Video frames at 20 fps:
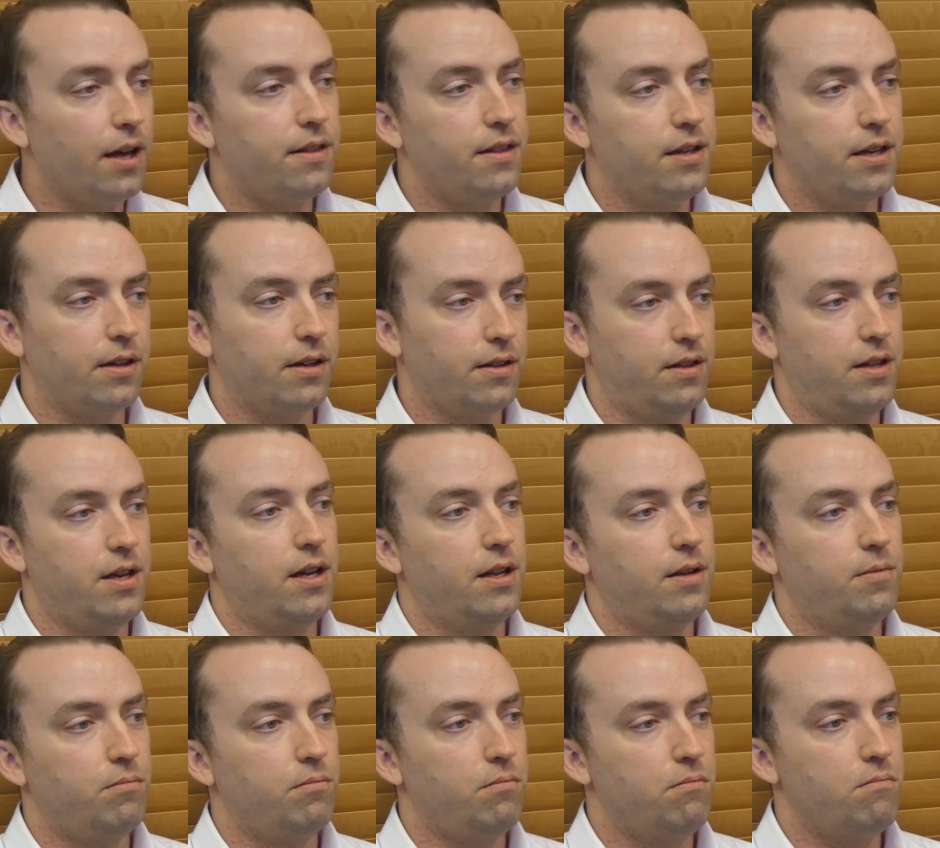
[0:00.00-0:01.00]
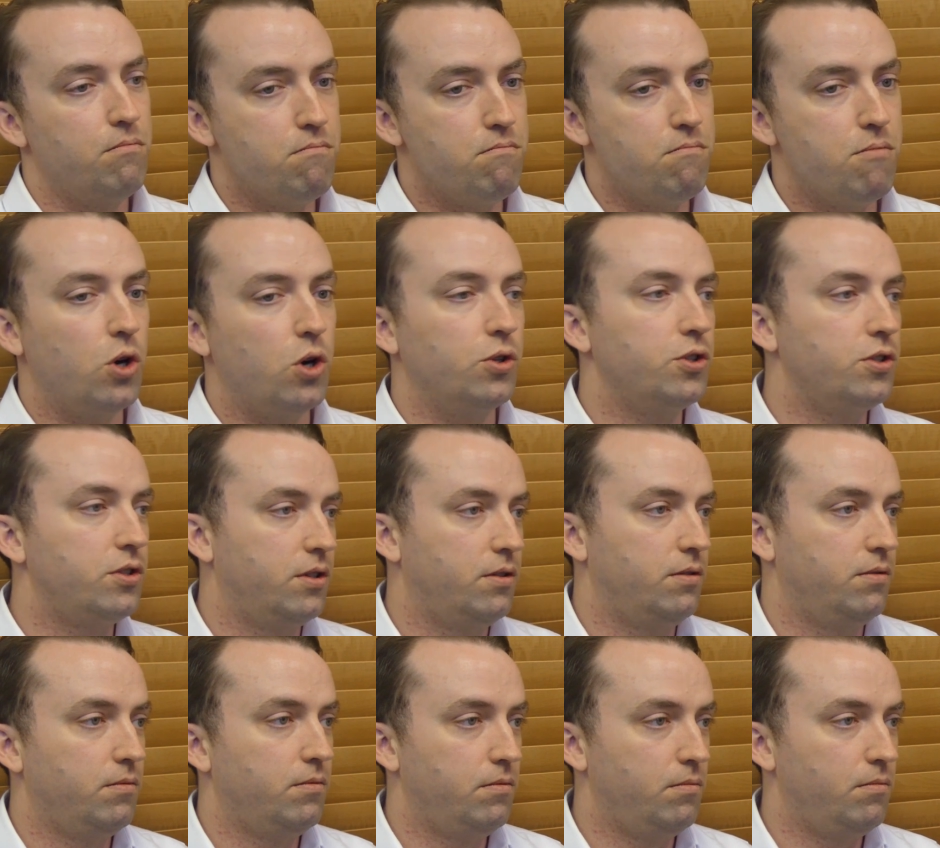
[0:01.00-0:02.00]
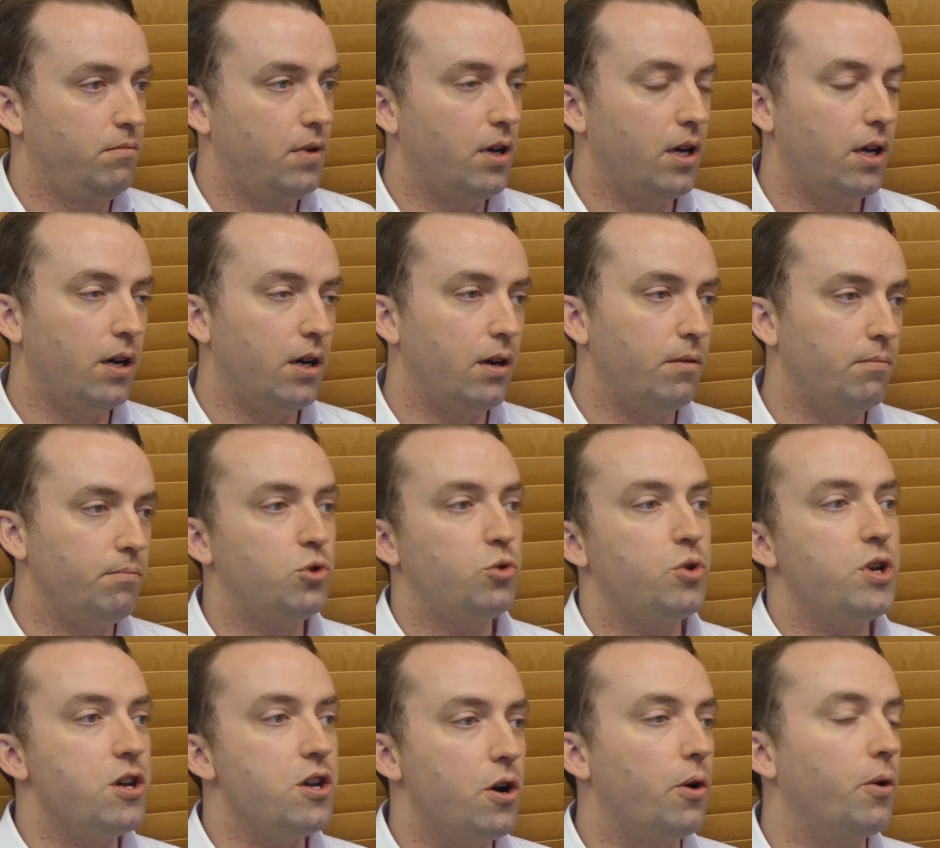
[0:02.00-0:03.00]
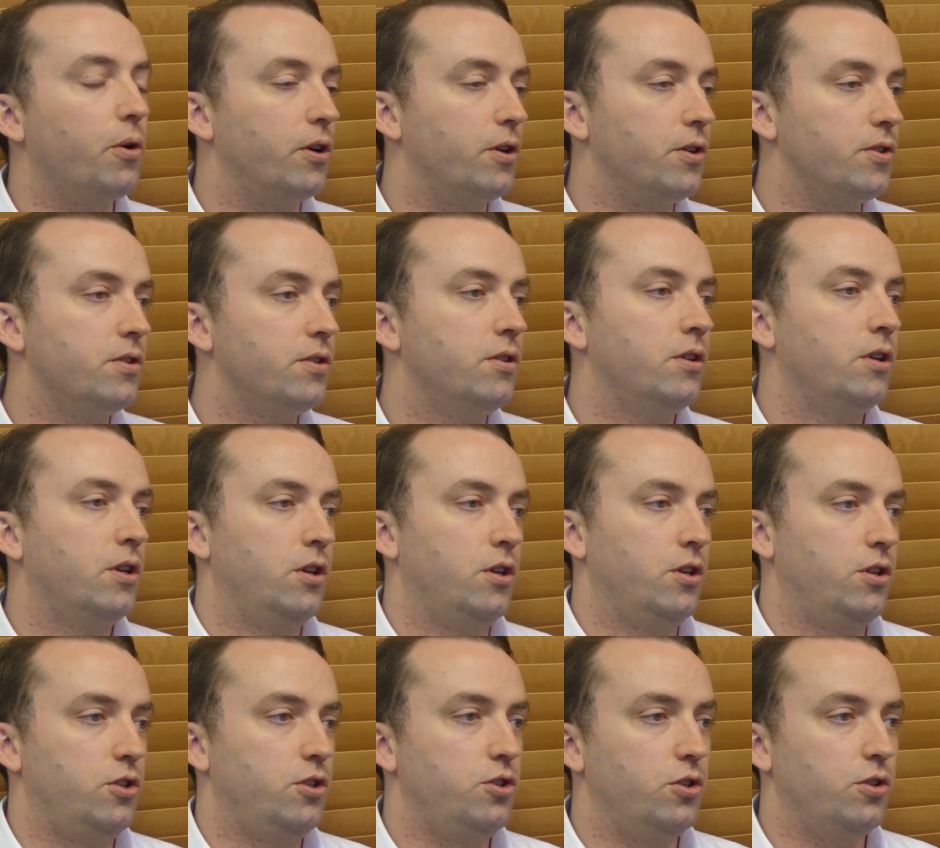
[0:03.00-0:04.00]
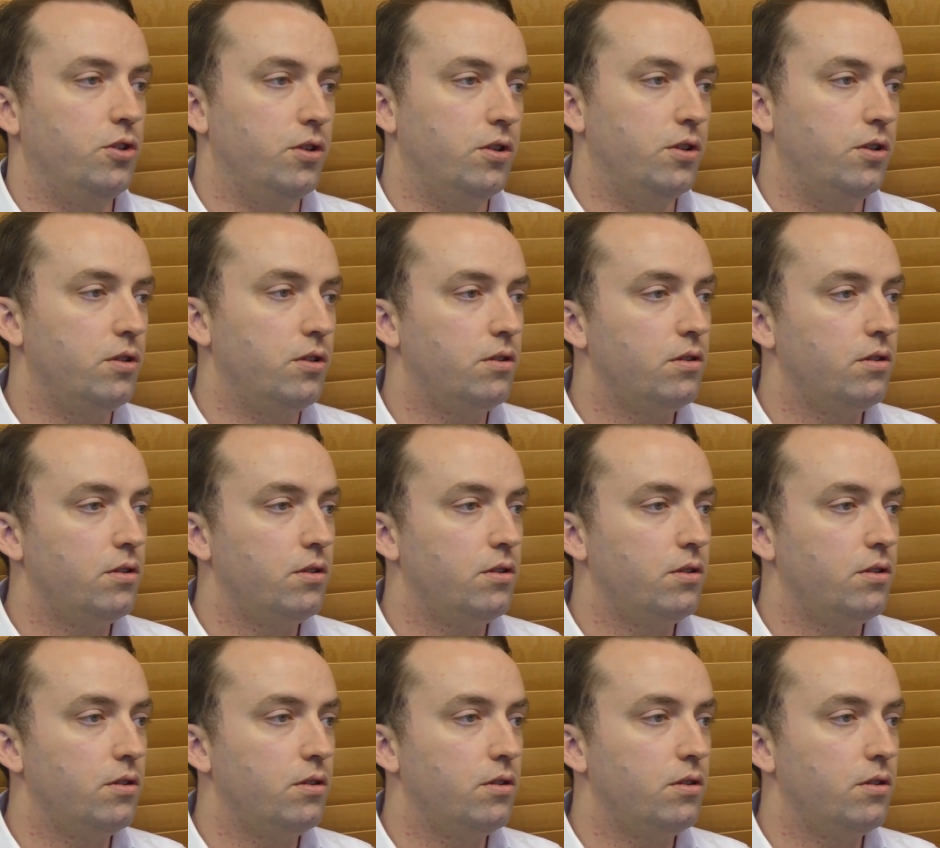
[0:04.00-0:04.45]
think that most tree owners should